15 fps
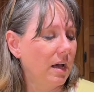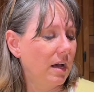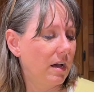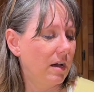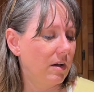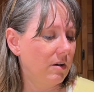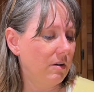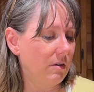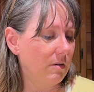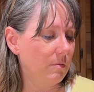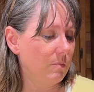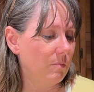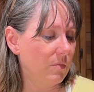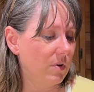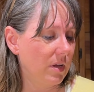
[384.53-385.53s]

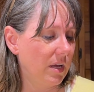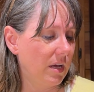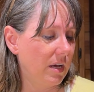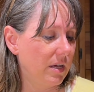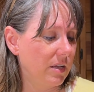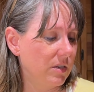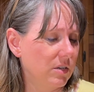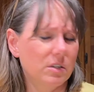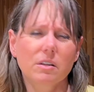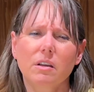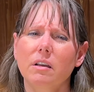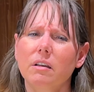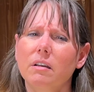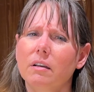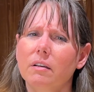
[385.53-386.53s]
And
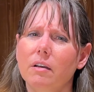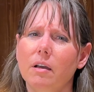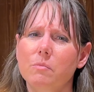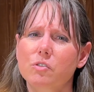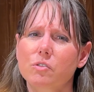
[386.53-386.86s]
I'm